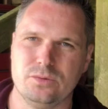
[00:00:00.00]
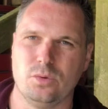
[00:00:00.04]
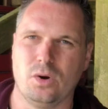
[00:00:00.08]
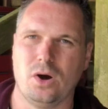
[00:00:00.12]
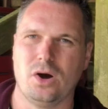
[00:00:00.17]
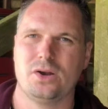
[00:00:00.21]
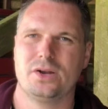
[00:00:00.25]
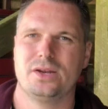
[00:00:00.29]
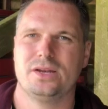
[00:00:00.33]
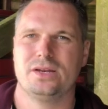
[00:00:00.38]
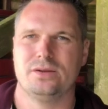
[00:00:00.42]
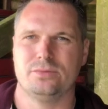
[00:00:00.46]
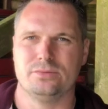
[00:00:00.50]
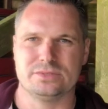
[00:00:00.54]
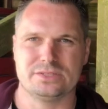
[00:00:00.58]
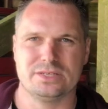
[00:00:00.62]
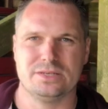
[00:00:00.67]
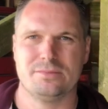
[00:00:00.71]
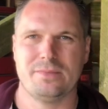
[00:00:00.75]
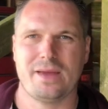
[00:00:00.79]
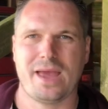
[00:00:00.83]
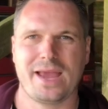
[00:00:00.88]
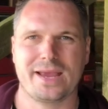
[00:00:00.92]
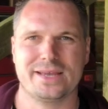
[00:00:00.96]
wanted. It was
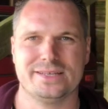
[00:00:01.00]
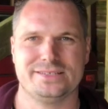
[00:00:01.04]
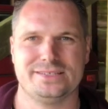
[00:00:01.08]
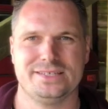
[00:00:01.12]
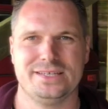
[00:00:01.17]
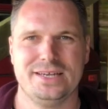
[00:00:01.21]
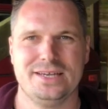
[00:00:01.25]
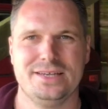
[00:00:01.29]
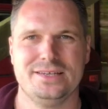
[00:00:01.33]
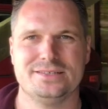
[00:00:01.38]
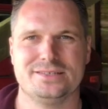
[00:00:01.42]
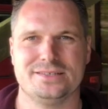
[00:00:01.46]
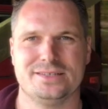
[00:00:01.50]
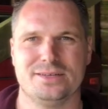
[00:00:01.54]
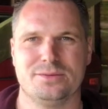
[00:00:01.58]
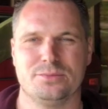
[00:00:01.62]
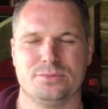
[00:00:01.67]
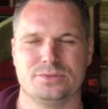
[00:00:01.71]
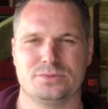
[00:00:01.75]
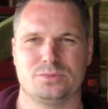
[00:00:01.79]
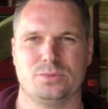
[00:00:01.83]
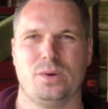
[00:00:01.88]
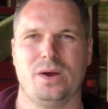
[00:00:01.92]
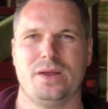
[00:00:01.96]
in magazines, and it
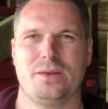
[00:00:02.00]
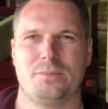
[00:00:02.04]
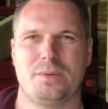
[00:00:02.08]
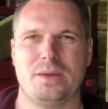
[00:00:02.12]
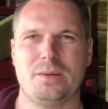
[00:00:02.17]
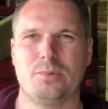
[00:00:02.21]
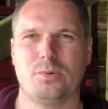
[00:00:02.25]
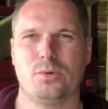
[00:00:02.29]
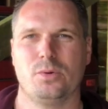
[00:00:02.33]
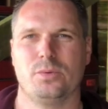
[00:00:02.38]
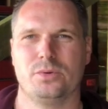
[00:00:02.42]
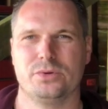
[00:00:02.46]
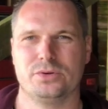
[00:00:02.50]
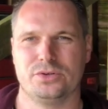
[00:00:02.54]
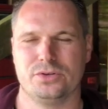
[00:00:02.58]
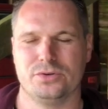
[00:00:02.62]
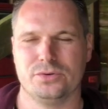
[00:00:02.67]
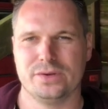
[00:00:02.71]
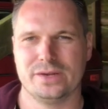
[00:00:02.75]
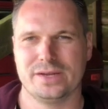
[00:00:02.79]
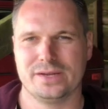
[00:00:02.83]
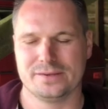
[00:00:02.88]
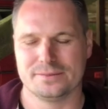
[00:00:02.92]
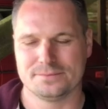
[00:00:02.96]
was what people were
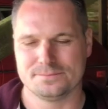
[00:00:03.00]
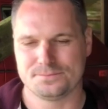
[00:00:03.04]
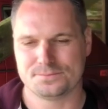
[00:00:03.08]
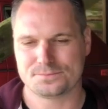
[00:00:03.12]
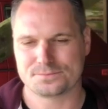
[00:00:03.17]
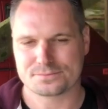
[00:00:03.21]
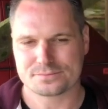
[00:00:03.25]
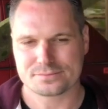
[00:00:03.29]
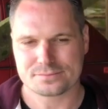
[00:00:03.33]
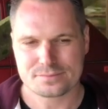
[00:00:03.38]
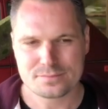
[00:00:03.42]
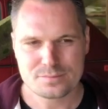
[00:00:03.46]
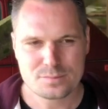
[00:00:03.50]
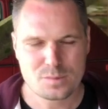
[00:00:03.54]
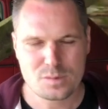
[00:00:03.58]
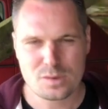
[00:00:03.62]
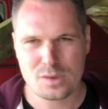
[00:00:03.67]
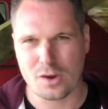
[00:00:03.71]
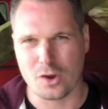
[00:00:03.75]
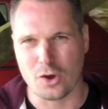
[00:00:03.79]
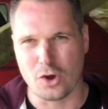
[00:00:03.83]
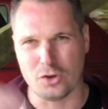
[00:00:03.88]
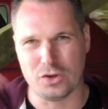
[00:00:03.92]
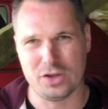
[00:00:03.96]
doing
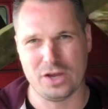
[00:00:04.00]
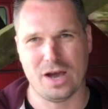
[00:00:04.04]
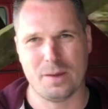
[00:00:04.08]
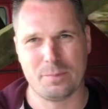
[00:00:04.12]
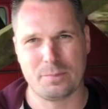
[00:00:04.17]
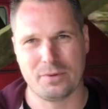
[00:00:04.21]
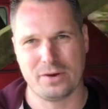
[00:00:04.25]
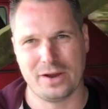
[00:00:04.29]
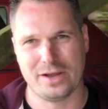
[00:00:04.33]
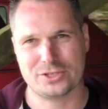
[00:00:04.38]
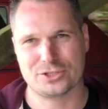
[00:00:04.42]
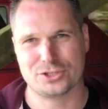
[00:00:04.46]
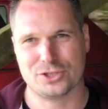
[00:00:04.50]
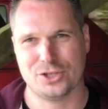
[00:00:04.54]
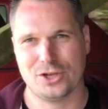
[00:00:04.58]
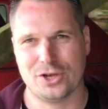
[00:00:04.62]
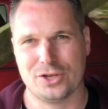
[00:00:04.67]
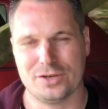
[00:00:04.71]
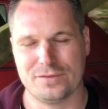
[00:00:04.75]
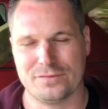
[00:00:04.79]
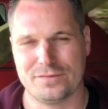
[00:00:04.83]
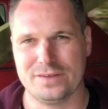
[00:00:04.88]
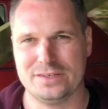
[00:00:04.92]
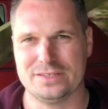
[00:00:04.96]
on the upper
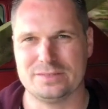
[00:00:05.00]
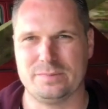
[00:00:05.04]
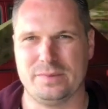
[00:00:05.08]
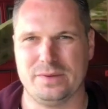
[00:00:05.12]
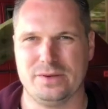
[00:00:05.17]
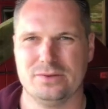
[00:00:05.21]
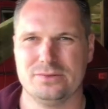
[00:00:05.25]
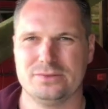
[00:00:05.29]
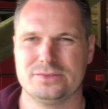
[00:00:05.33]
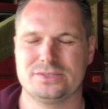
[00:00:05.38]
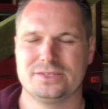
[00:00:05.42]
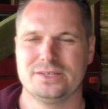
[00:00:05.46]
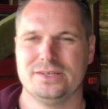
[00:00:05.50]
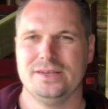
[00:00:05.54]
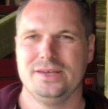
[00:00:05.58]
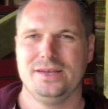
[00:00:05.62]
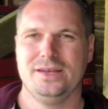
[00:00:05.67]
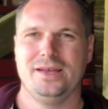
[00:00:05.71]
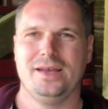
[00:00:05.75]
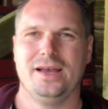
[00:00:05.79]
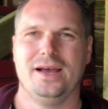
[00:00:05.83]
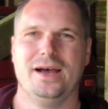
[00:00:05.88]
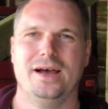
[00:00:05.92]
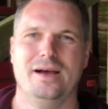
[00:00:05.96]
echelon of these builds,
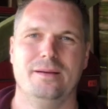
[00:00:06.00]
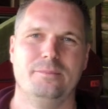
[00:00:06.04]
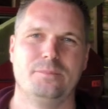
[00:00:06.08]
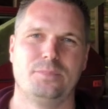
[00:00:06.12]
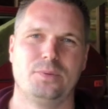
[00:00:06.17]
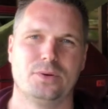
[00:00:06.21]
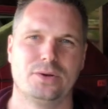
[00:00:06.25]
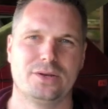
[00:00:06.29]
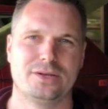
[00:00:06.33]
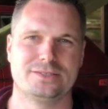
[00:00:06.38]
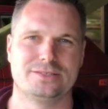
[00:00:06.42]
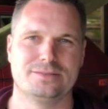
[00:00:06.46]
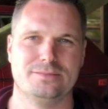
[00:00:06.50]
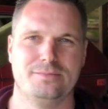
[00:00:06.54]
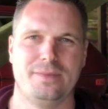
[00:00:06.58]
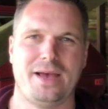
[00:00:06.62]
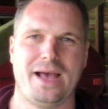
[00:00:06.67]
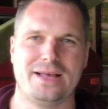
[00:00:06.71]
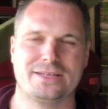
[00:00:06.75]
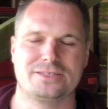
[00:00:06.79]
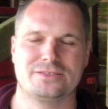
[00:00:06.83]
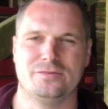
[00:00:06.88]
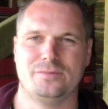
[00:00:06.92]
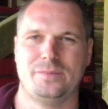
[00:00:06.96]
putting some
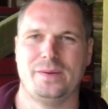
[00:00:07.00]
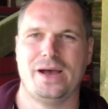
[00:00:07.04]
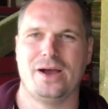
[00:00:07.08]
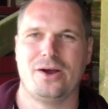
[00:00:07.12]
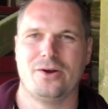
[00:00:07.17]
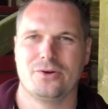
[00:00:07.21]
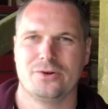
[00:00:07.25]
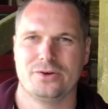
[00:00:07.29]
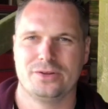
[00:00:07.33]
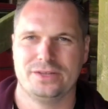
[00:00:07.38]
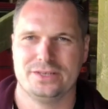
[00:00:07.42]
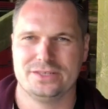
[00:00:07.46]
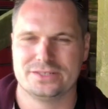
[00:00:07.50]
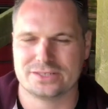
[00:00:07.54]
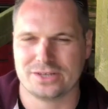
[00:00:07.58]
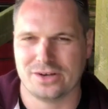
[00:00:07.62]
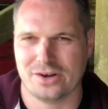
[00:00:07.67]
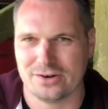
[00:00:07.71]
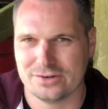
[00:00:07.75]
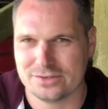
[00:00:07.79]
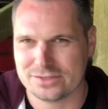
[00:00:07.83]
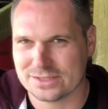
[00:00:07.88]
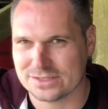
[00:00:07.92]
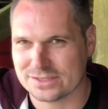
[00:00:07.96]
massive power in these
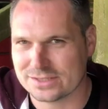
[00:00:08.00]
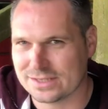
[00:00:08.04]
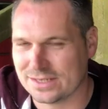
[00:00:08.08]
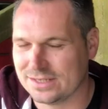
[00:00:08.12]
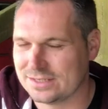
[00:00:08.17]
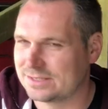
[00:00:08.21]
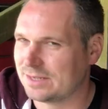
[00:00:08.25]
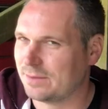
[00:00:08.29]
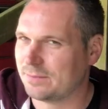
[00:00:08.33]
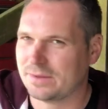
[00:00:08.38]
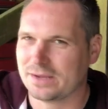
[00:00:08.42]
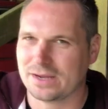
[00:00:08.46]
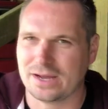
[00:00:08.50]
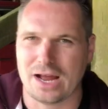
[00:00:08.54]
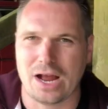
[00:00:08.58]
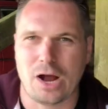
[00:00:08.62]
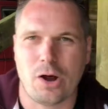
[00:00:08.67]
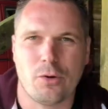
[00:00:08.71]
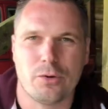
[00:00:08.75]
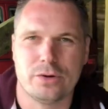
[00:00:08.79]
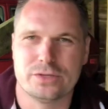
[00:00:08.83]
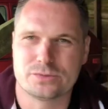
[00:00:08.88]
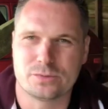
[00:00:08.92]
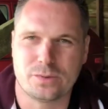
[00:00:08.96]
cars. It's something I
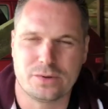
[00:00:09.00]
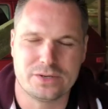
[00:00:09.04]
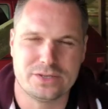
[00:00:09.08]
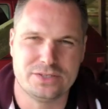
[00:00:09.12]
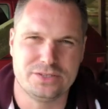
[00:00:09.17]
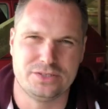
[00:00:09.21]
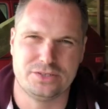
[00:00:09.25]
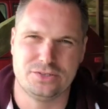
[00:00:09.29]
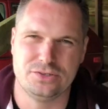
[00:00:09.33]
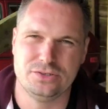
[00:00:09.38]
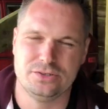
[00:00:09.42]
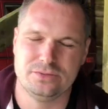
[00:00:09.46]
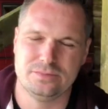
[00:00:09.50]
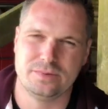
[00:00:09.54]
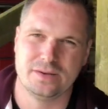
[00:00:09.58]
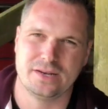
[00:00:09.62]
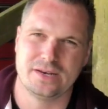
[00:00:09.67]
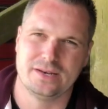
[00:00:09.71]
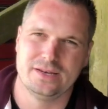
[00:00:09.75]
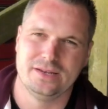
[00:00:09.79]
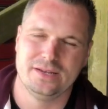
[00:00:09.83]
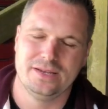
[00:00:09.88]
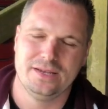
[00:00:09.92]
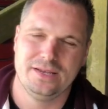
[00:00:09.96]
always wanted to do, but
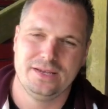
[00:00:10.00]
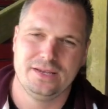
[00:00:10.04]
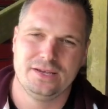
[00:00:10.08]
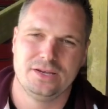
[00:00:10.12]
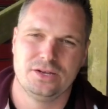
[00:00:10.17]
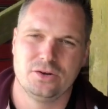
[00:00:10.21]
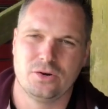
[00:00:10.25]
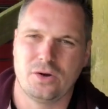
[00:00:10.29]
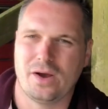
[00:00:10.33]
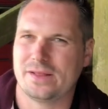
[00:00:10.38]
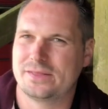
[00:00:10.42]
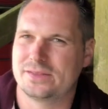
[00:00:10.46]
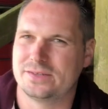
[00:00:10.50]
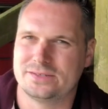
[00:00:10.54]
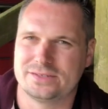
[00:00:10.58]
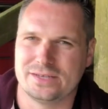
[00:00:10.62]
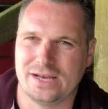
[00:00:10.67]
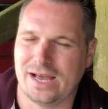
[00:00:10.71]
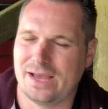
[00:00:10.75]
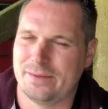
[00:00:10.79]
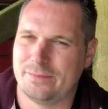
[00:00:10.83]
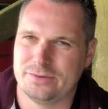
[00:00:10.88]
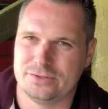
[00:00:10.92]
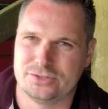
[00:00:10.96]
at the
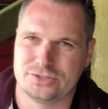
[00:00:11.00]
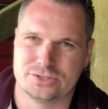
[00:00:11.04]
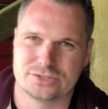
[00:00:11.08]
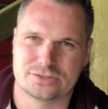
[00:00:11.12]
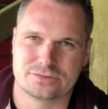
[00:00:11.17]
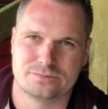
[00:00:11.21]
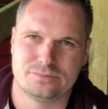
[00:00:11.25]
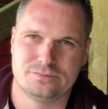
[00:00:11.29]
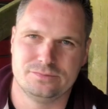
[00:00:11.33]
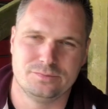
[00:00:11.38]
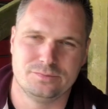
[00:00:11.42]
time it